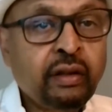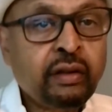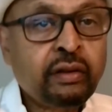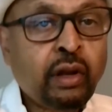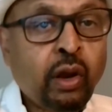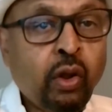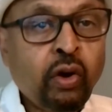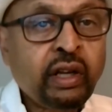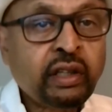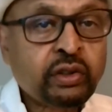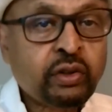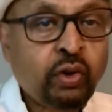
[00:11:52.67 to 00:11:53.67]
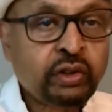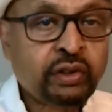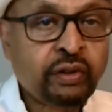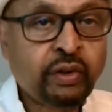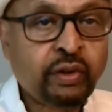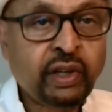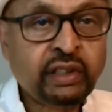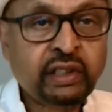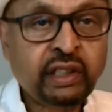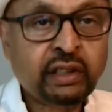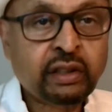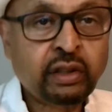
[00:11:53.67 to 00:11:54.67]
the longest coast of the Red
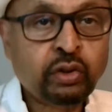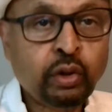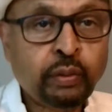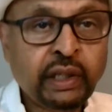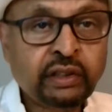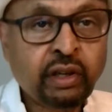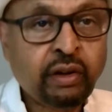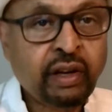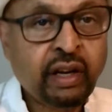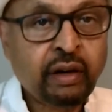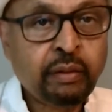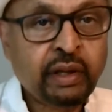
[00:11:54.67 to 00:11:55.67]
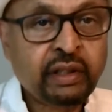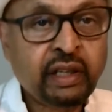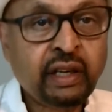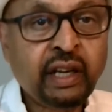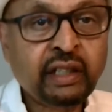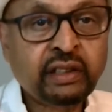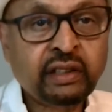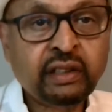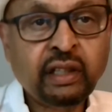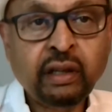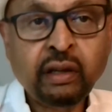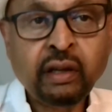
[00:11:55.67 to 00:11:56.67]
Sea is controlled by Saudi Arabia. The next
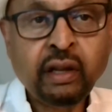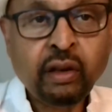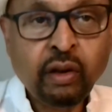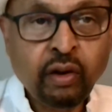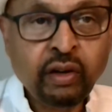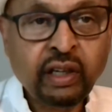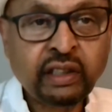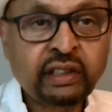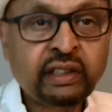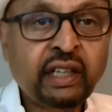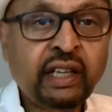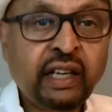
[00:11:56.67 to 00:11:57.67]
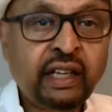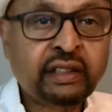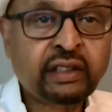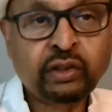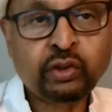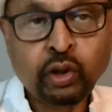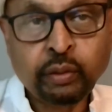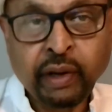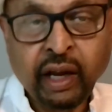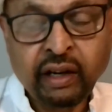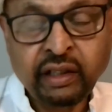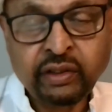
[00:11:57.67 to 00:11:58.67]
longest is controlled by
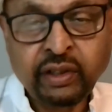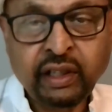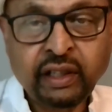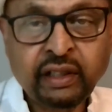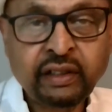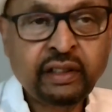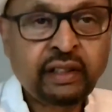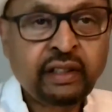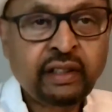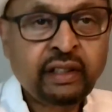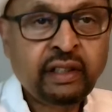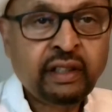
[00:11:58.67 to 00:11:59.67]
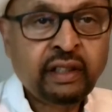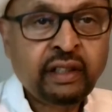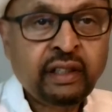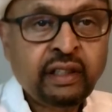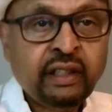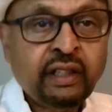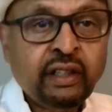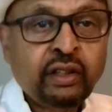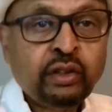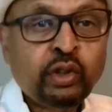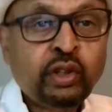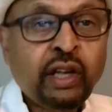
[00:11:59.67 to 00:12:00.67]
Eritrea.
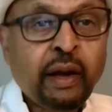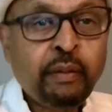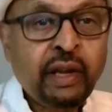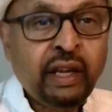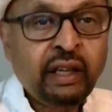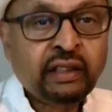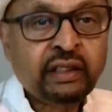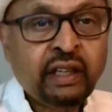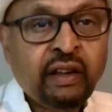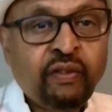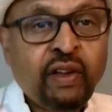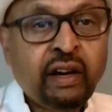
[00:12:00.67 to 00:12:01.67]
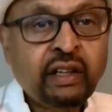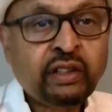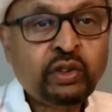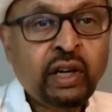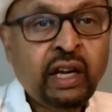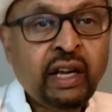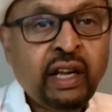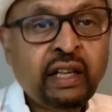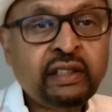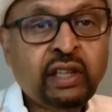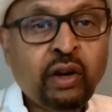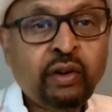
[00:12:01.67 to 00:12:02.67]
So that means if Eritrea
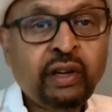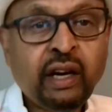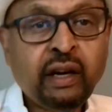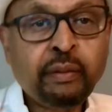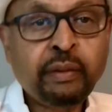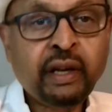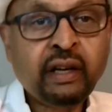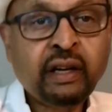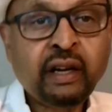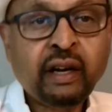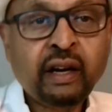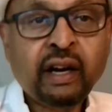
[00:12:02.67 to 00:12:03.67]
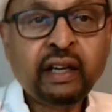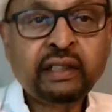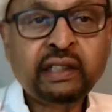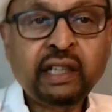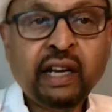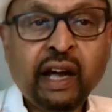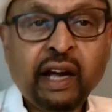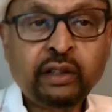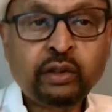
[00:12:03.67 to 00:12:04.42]
and Saudi Arabia are seen eye